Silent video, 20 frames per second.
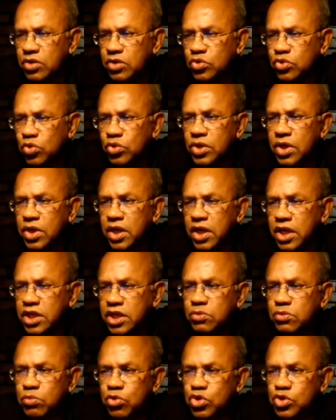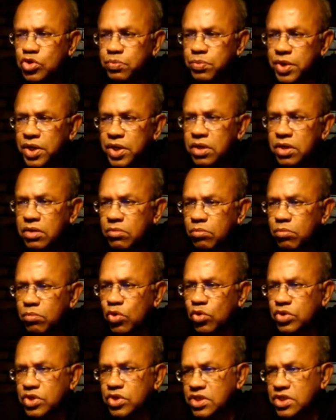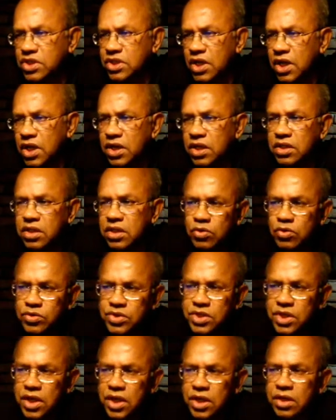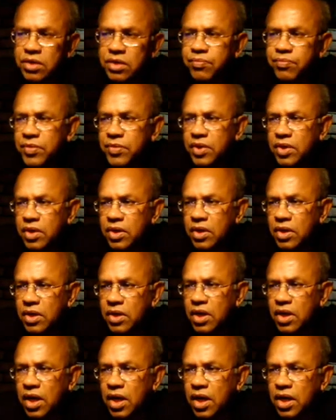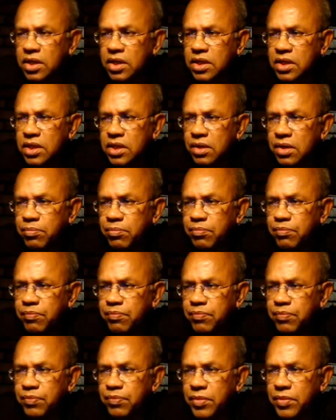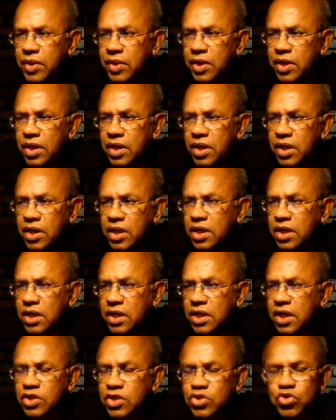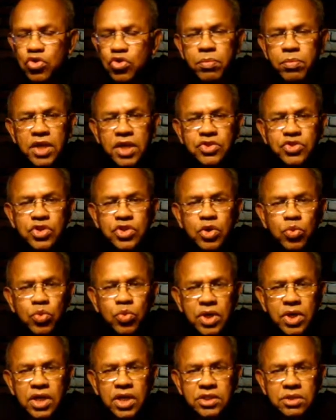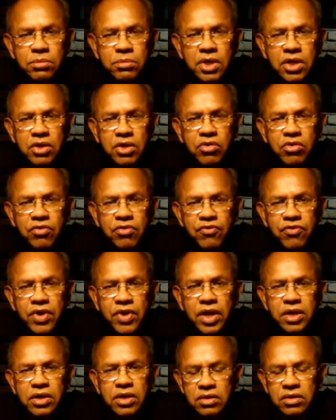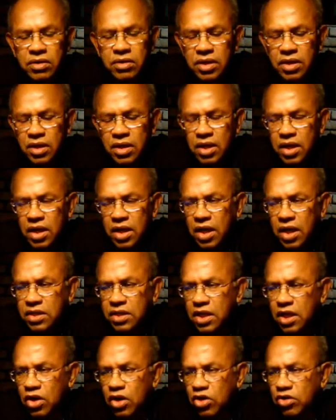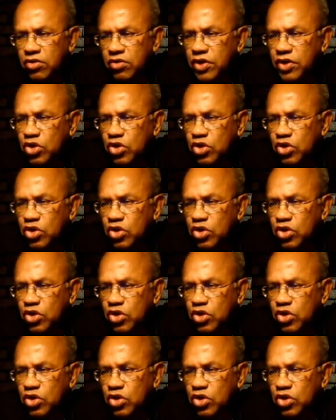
totally exposed brick, both inside and outside, and it has no plaster work, as a matter of fact. And there are a lot of